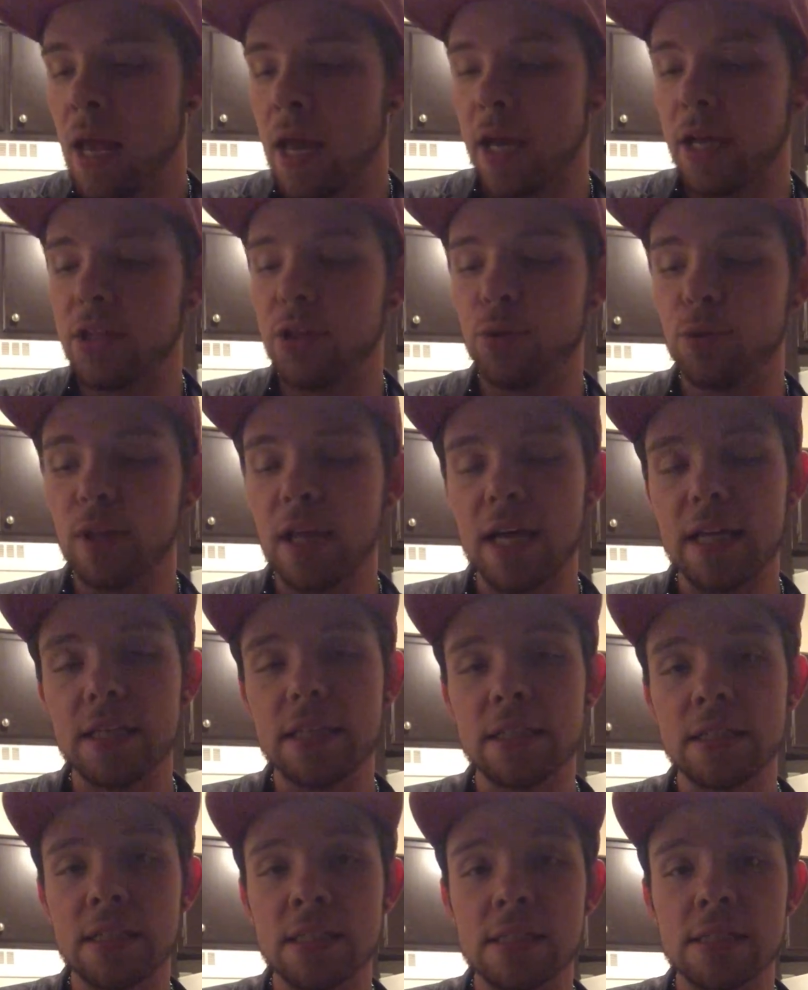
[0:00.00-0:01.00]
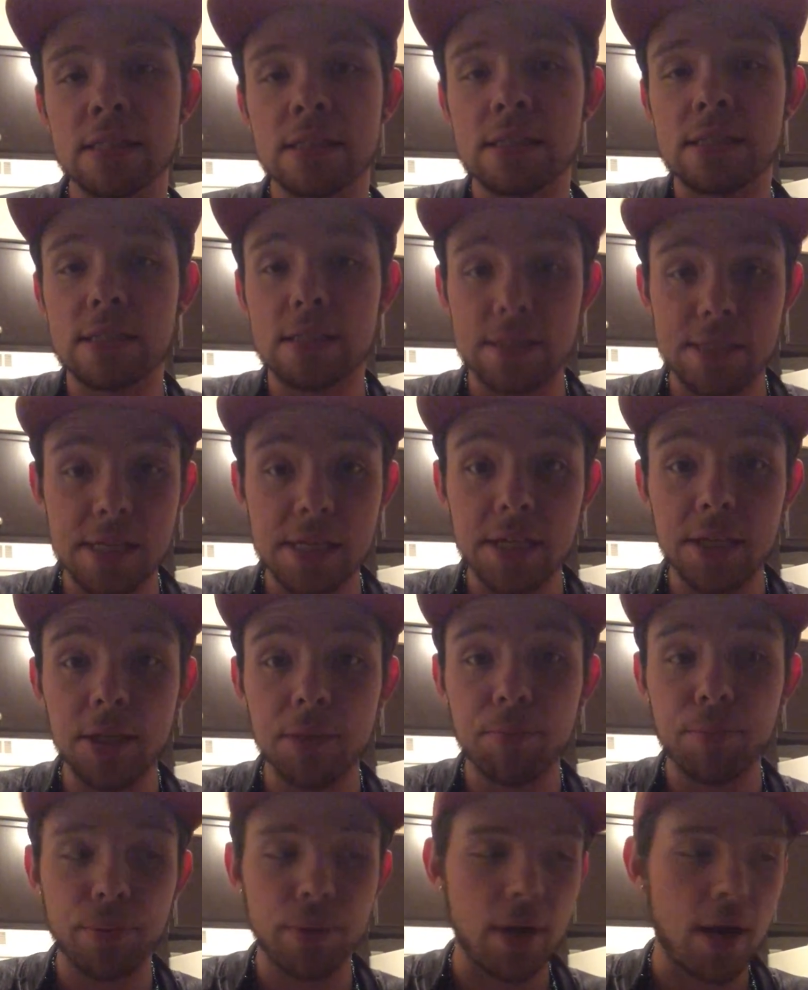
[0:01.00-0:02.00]
and you let it
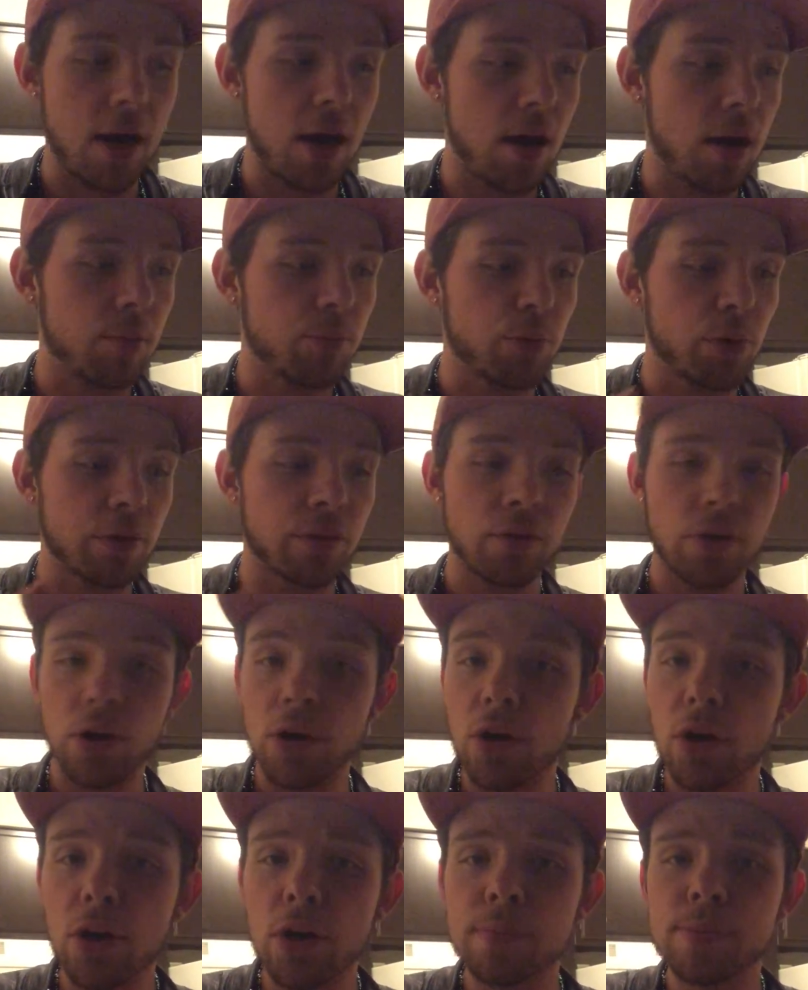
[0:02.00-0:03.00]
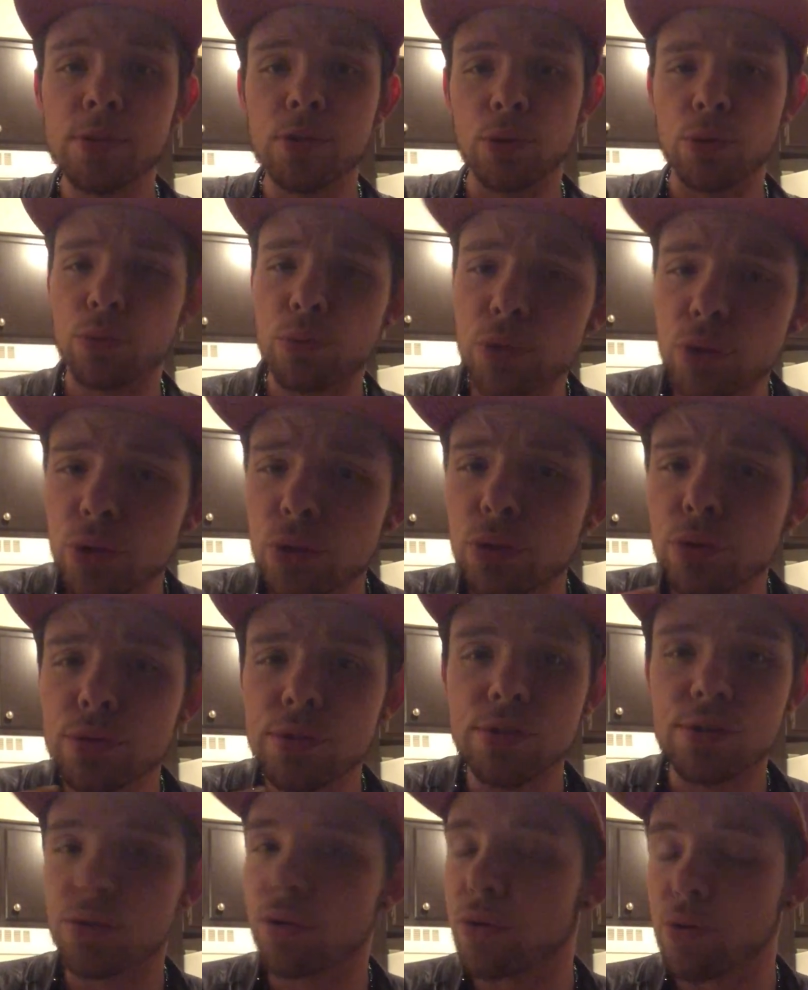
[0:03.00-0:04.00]
steep with herbs or
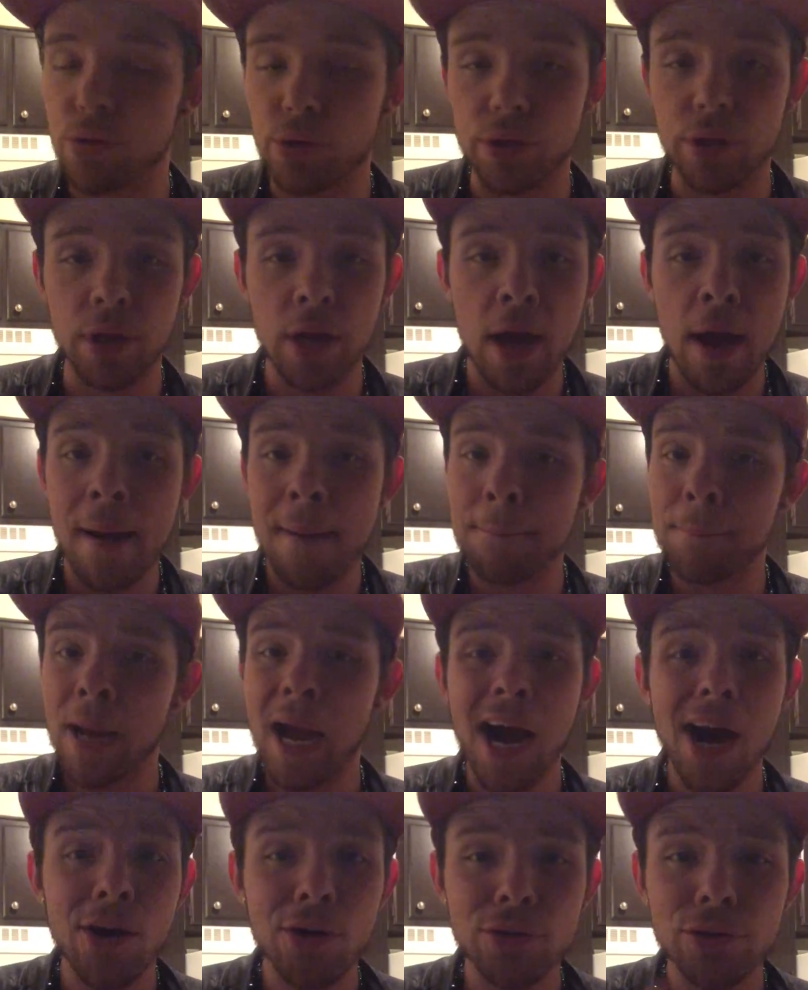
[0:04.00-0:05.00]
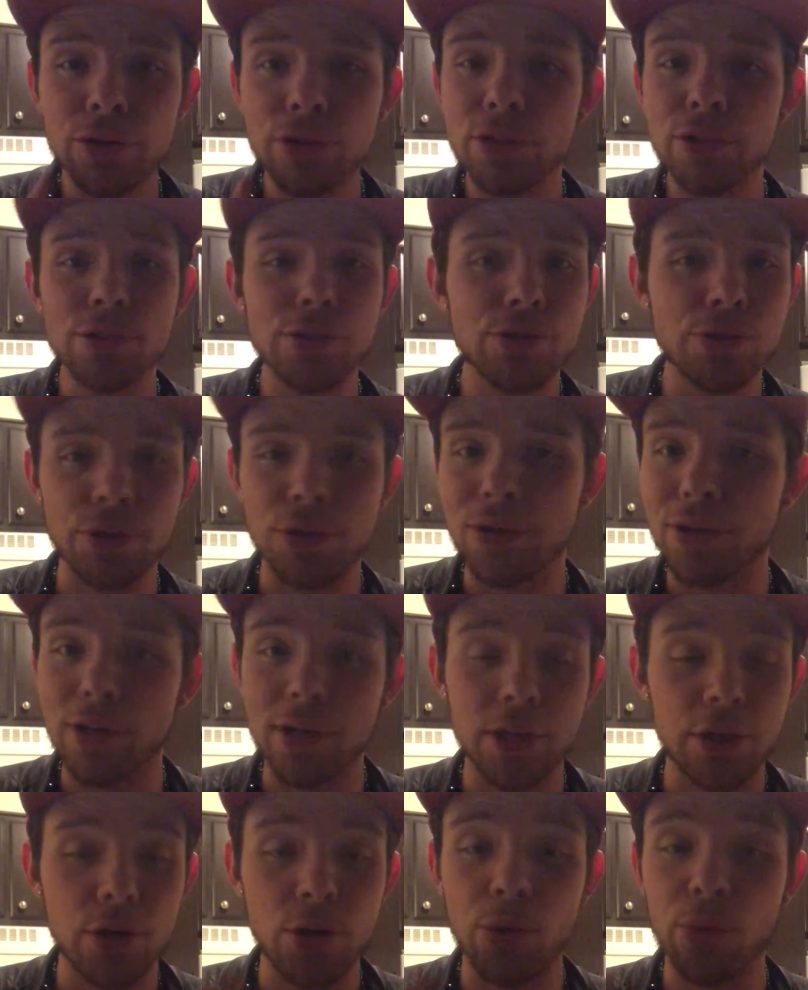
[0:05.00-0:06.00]
roots or powders or
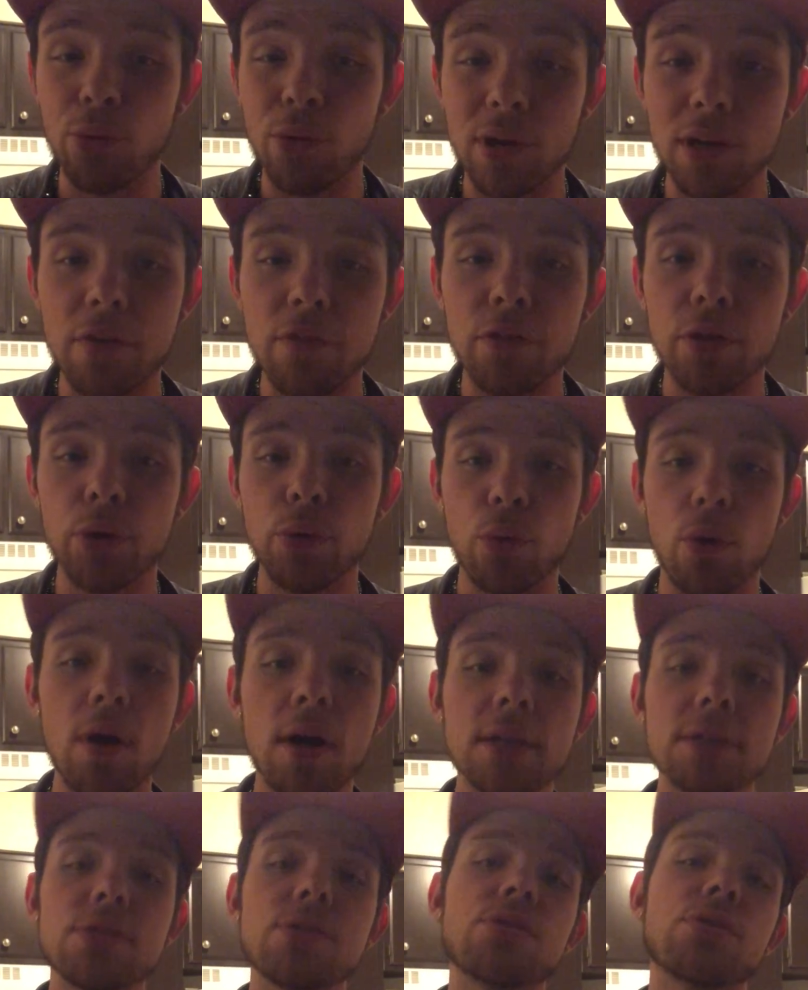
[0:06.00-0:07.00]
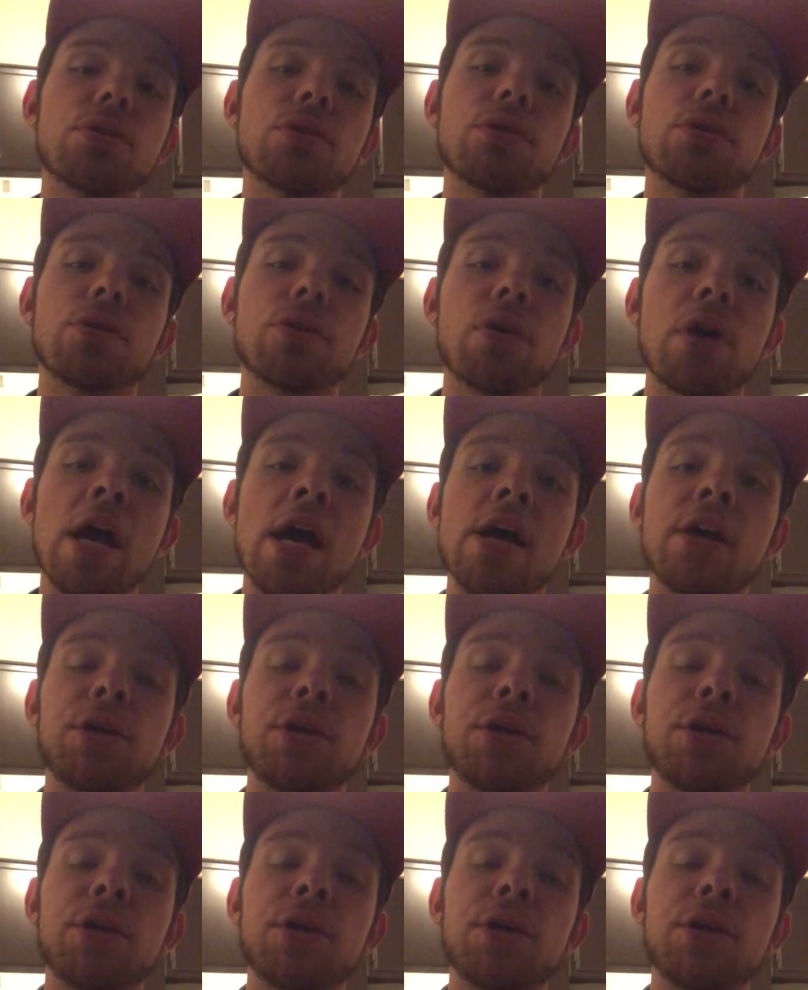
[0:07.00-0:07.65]
whatever you want to,